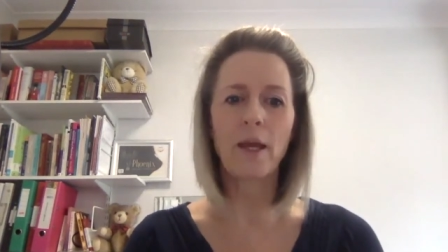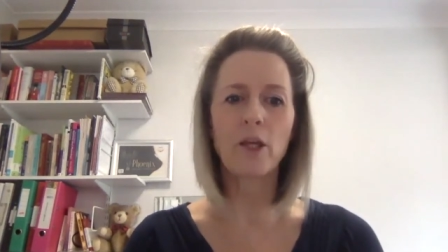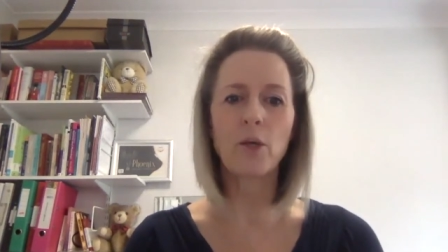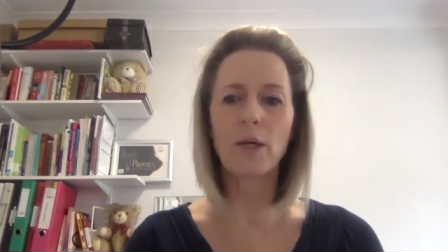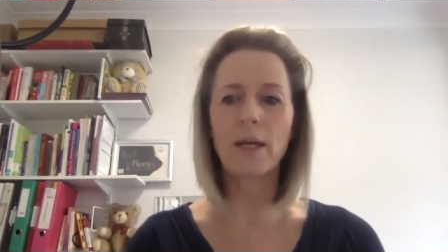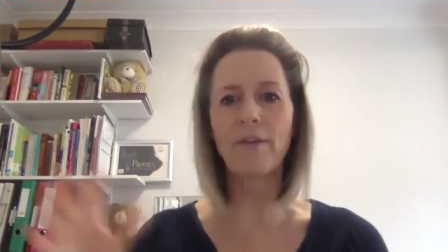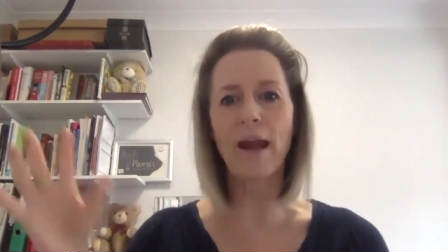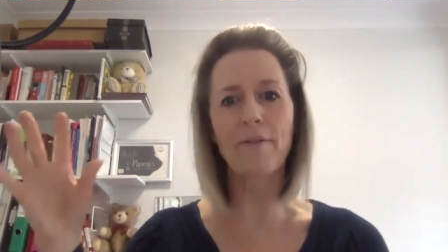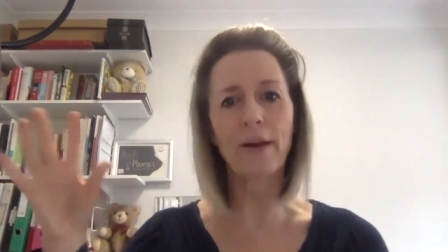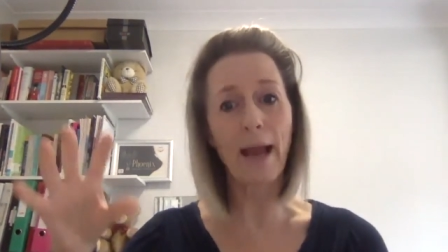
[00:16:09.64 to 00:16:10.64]
You can even
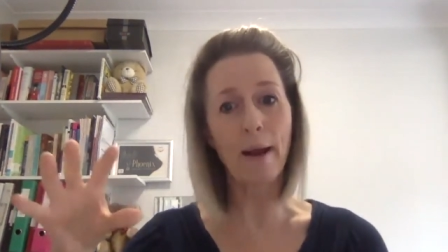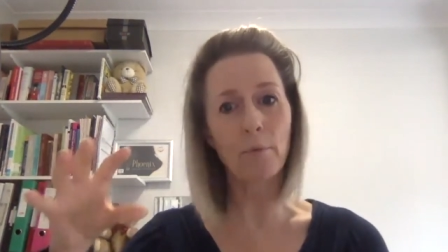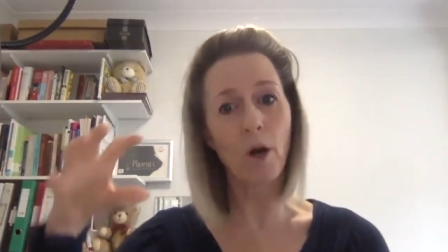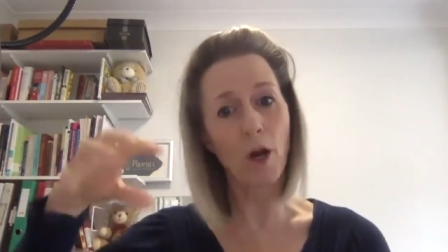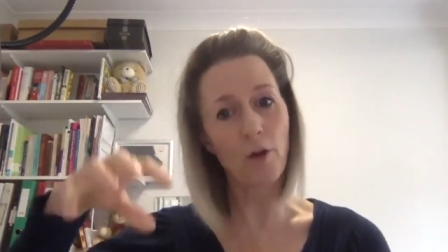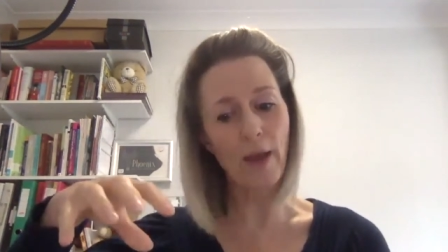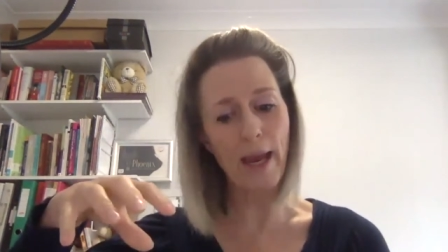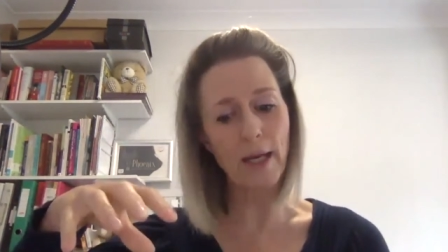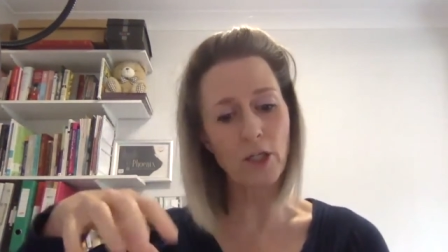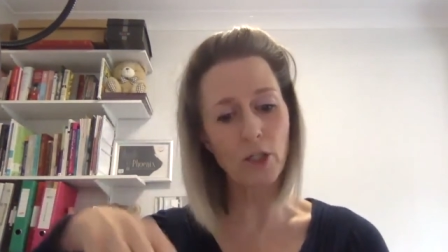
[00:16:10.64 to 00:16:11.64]
have a camera
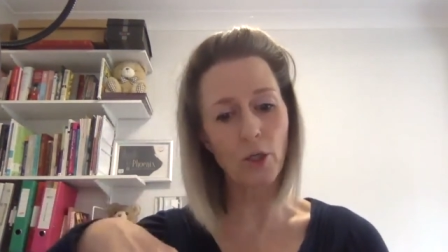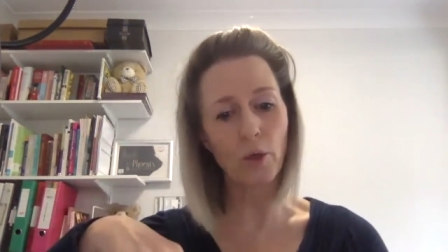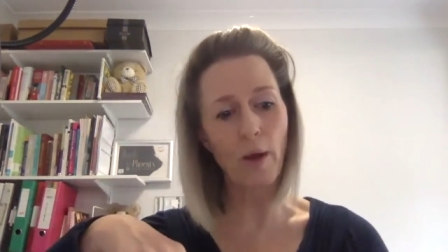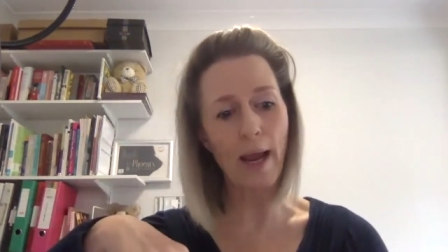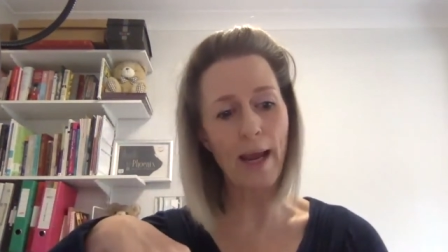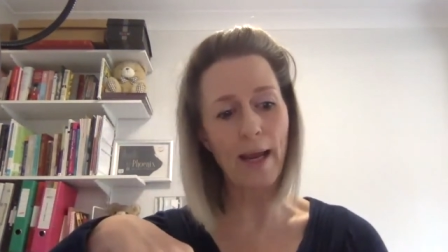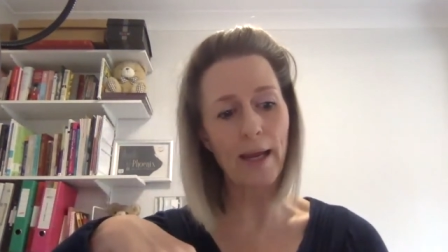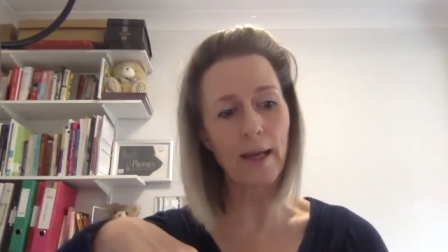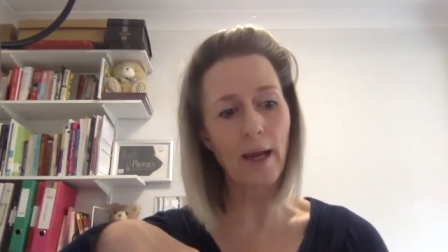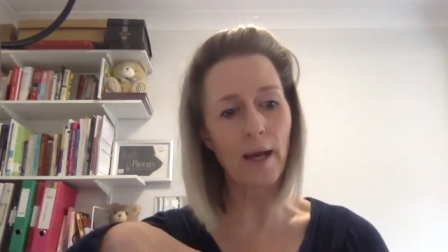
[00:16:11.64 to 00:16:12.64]
overhead to
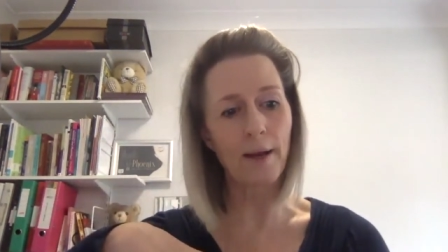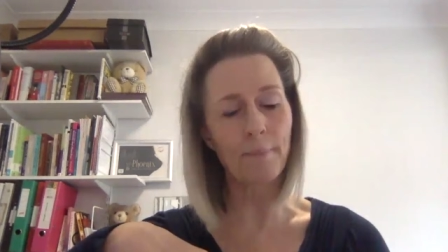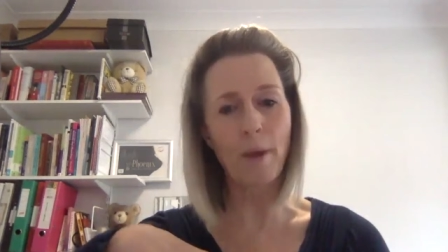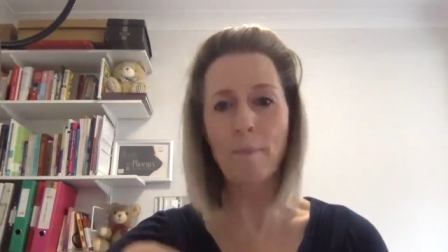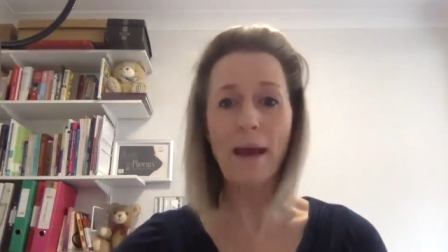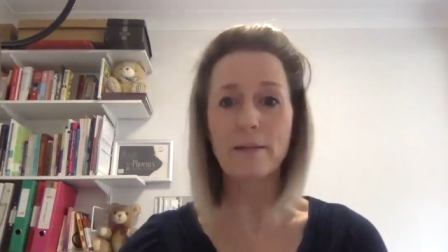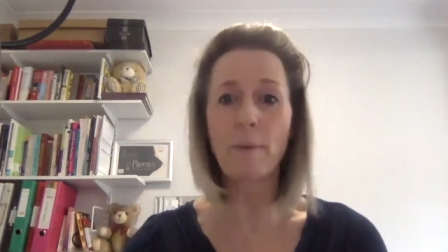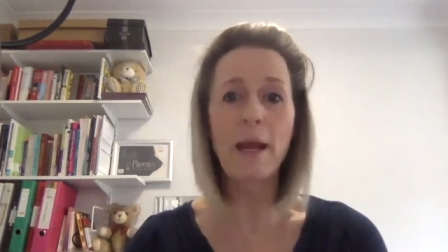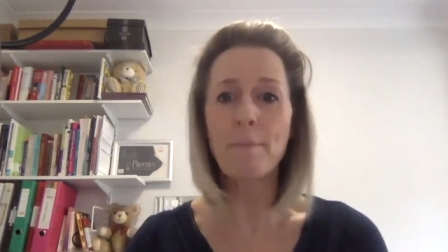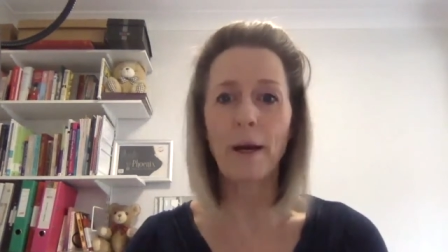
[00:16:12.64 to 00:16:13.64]
a pad of
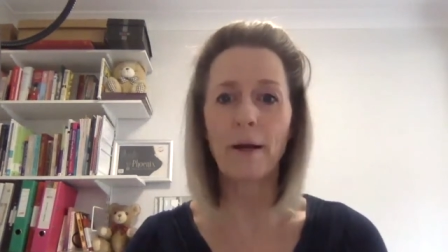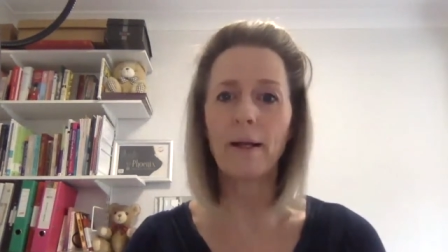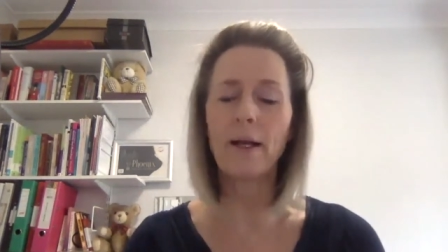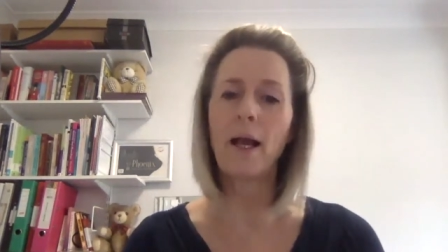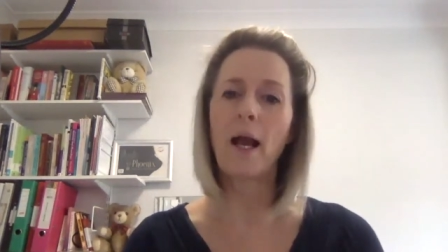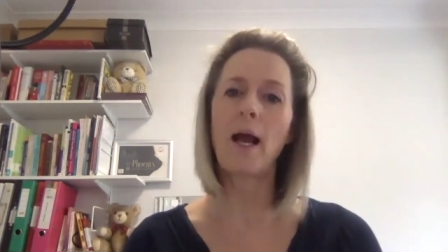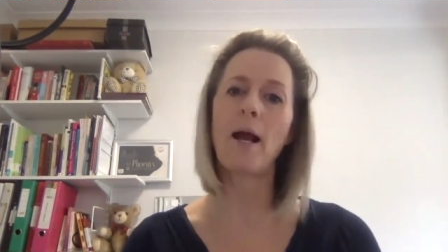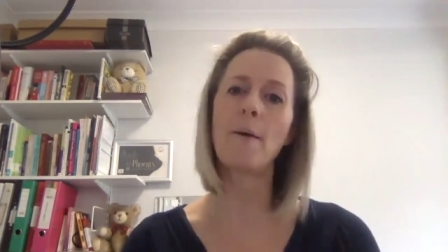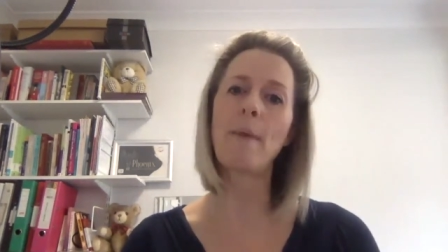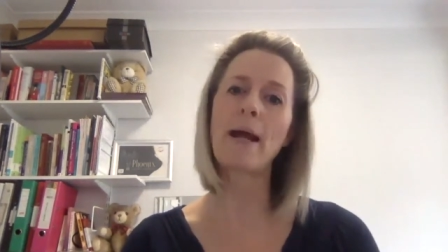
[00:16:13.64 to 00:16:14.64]
paper
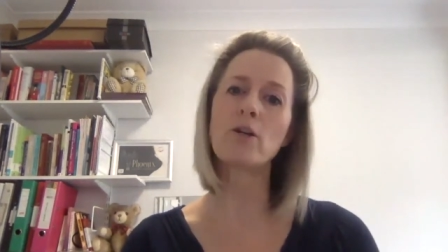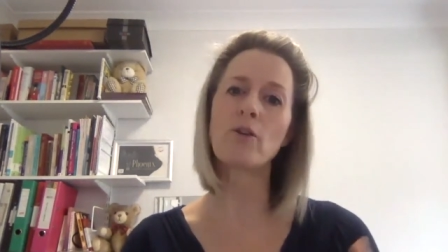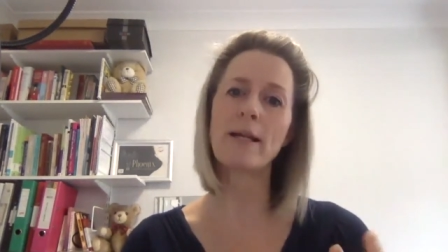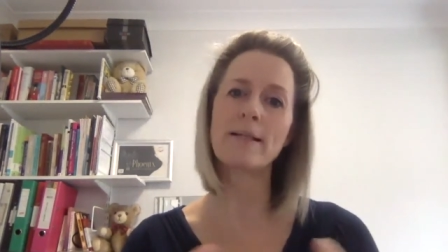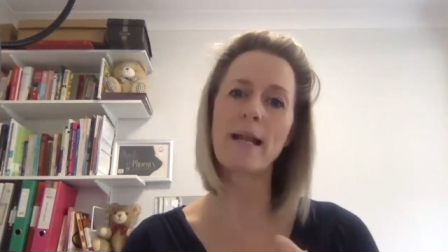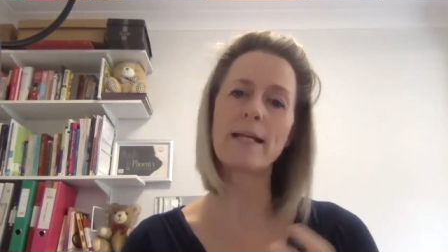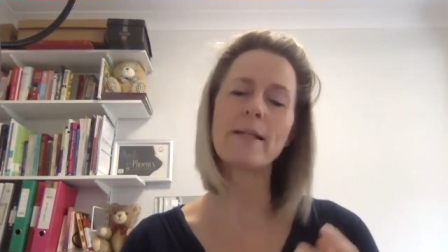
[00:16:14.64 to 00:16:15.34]
and translate.